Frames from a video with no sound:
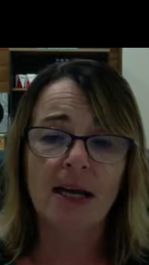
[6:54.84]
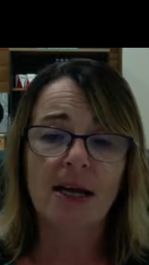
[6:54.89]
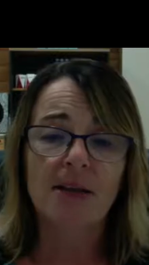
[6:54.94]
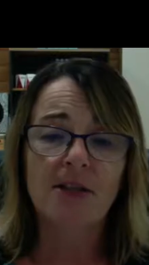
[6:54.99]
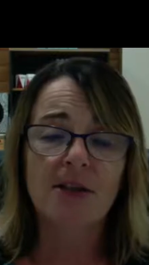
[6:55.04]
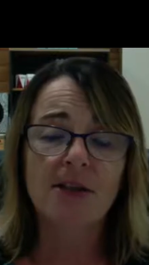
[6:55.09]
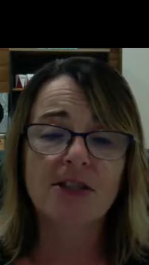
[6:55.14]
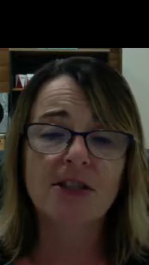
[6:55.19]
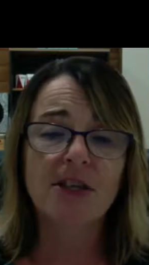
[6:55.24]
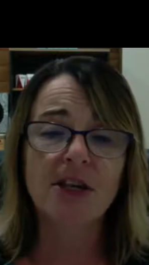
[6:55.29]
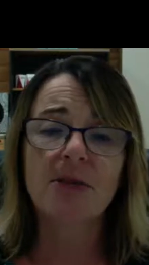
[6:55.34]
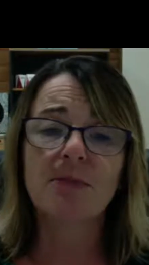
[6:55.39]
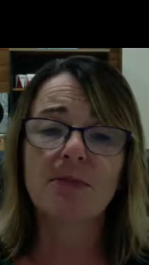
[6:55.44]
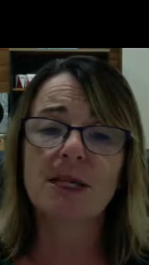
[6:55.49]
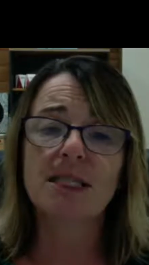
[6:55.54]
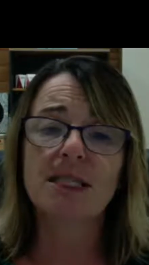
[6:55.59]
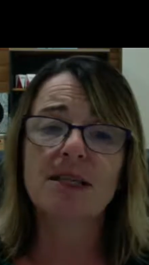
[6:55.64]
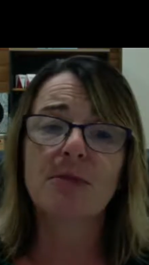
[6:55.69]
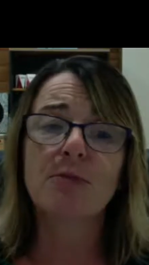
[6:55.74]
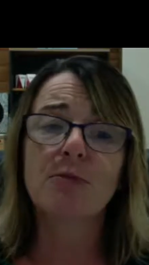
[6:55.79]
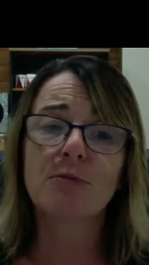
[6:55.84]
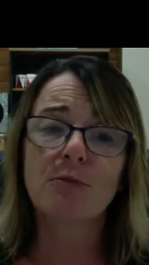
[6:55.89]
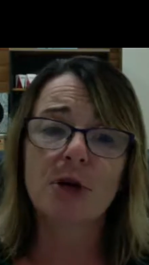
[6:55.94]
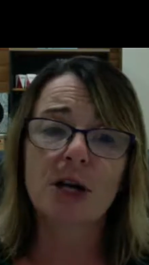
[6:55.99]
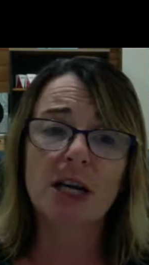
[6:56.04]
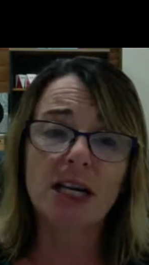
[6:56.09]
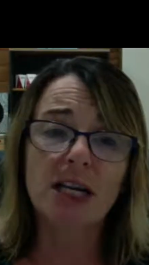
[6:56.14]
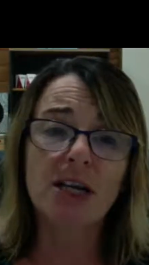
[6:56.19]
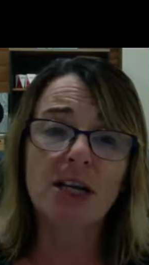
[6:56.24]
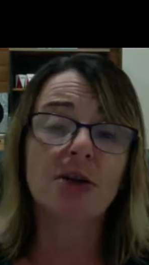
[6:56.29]
there's going to be some
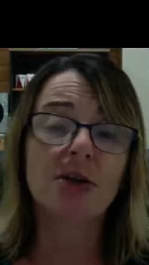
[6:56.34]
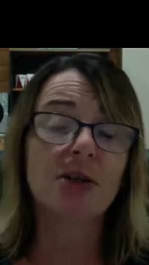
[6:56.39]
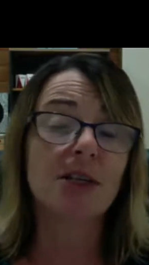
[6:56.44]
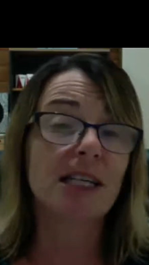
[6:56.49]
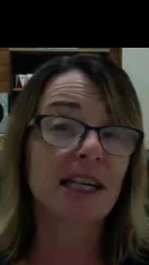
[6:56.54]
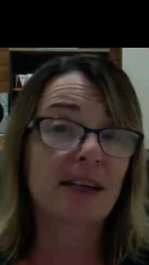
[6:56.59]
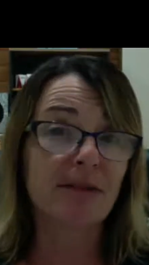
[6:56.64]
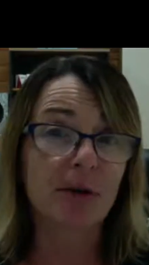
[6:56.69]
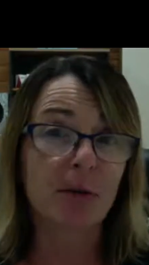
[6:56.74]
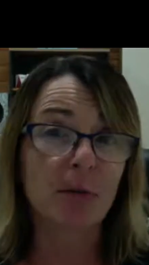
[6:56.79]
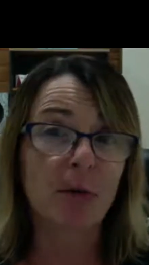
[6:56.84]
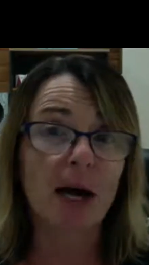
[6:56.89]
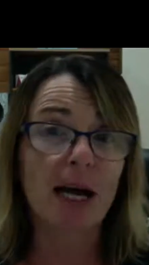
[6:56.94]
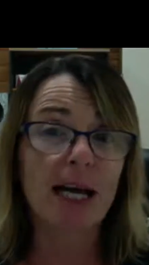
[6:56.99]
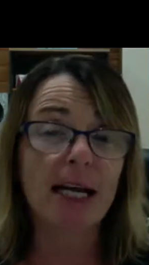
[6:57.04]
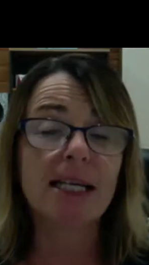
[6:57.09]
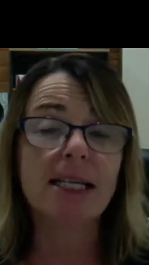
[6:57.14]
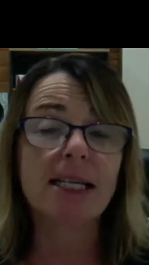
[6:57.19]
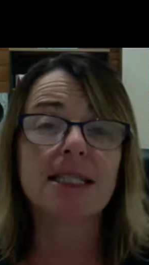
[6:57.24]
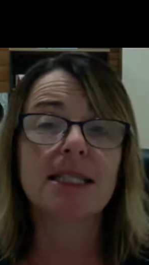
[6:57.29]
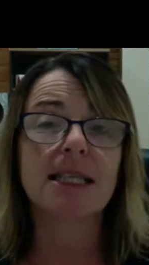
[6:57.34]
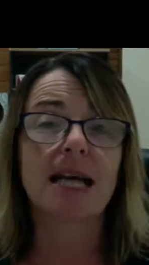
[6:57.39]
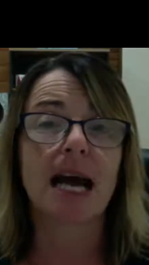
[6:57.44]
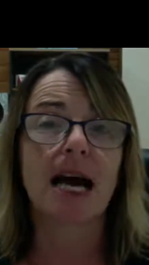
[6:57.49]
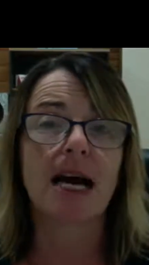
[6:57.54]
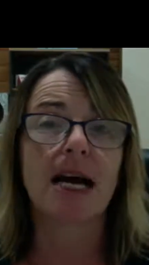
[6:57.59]
really good giveaways.